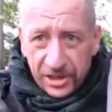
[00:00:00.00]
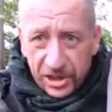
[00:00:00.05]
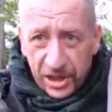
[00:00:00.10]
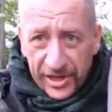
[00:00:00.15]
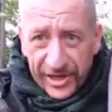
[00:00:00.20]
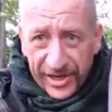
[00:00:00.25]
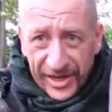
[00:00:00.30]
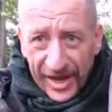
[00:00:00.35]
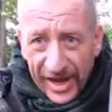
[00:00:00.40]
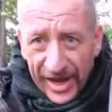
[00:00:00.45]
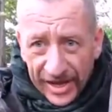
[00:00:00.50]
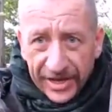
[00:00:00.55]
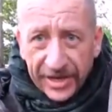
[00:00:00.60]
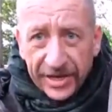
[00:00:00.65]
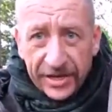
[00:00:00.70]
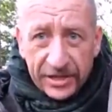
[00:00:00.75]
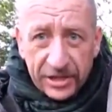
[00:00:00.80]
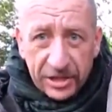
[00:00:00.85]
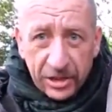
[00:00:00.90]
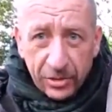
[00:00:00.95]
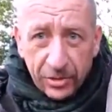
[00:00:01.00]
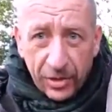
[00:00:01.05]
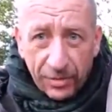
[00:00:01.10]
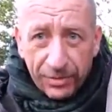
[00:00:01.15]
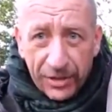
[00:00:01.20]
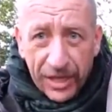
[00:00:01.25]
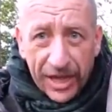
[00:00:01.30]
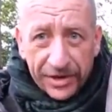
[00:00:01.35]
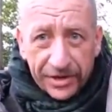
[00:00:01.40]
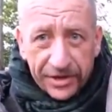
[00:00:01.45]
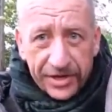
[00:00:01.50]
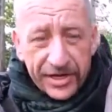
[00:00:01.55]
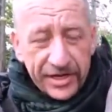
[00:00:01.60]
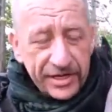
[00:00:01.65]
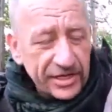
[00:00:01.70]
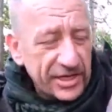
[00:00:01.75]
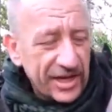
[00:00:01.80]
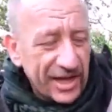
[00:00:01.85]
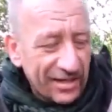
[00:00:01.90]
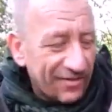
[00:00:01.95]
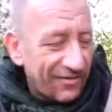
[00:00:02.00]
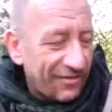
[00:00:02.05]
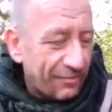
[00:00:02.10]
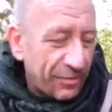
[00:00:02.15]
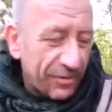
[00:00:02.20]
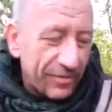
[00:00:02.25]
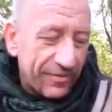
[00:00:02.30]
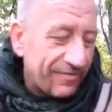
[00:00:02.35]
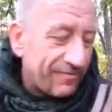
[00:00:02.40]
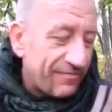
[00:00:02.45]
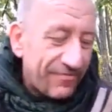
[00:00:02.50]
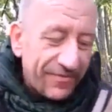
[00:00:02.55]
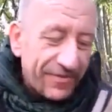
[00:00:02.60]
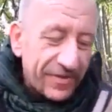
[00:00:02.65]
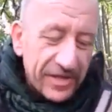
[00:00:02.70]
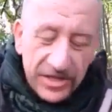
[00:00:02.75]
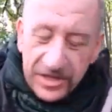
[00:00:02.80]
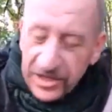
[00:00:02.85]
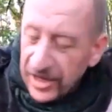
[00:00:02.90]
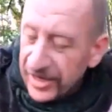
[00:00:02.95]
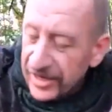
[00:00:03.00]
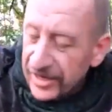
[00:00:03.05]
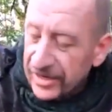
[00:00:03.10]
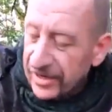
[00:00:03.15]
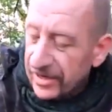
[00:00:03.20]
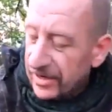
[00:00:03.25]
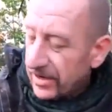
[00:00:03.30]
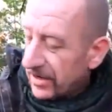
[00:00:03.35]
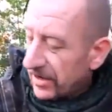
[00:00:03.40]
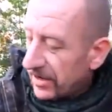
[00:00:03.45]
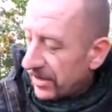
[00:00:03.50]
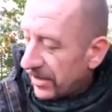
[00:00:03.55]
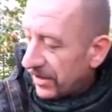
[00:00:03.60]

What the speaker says: actually in the scrubland itself, but for the sake